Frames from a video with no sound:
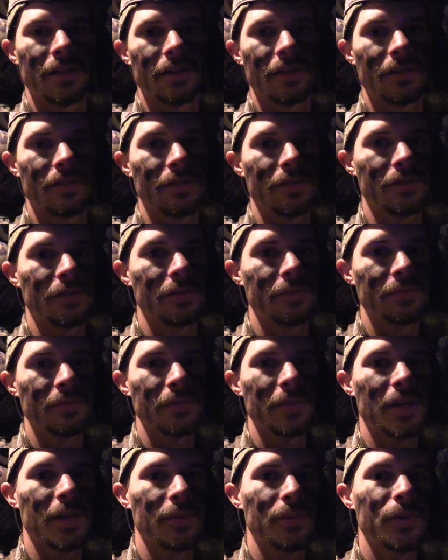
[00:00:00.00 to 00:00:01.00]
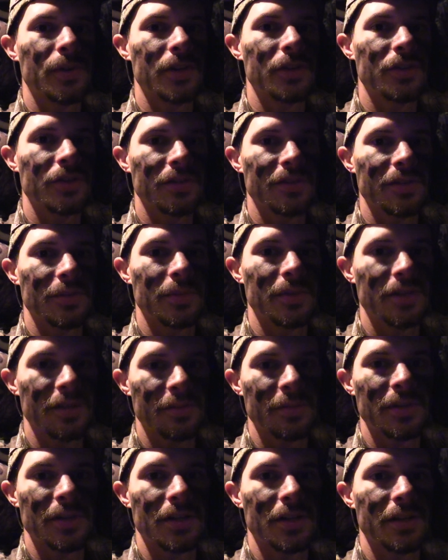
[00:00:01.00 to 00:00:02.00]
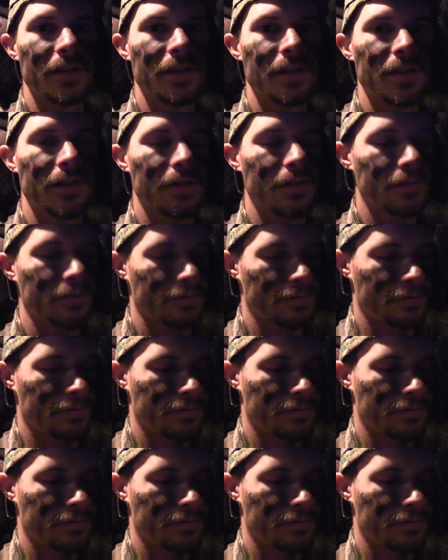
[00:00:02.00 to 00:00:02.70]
So I'm pretty sure somebody's been hunting there